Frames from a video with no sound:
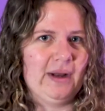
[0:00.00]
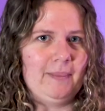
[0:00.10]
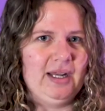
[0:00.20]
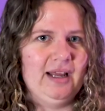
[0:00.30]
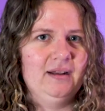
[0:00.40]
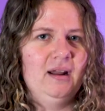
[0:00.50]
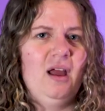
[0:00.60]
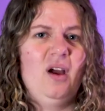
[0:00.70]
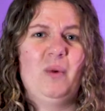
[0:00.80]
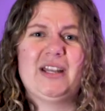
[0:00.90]
up in it.
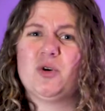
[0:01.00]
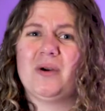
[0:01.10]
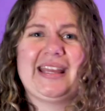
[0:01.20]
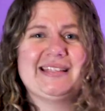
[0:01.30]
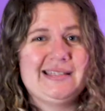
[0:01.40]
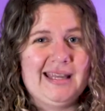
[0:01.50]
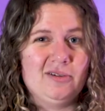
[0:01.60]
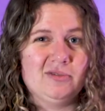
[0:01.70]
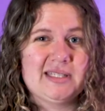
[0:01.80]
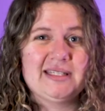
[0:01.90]
We're talking
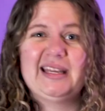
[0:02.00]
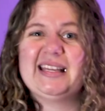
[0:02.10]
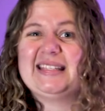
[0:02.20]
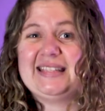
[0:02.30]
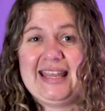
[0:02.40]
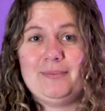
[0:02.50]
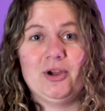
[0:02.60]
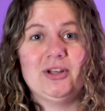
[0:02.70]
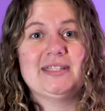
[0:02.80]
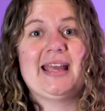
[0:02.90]
seals,
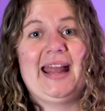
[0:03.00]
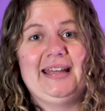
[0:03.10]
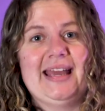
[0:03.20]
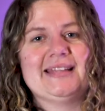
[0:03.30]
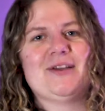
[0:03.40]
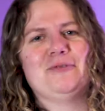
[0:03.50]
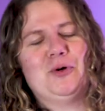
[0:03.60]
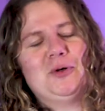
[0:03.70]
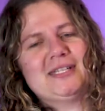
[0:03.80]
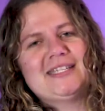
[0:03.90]
seabirds, and yes, of
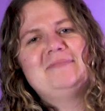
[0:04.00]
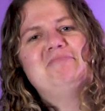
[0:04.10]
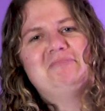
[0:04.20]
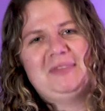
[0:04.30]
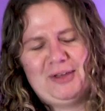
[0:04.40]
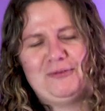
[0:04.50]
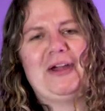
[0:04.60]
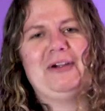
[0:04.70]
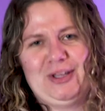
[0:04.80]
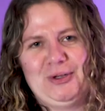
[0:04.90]
course, the
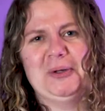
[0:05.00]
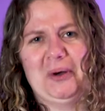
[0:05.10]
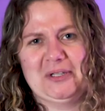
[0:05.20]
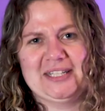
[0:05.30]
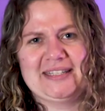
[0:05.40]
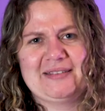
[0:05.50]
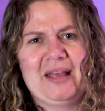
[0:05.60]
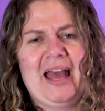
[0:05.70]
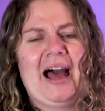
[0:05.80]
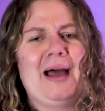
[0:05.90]
very cute otters.
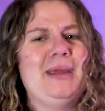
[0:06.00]
I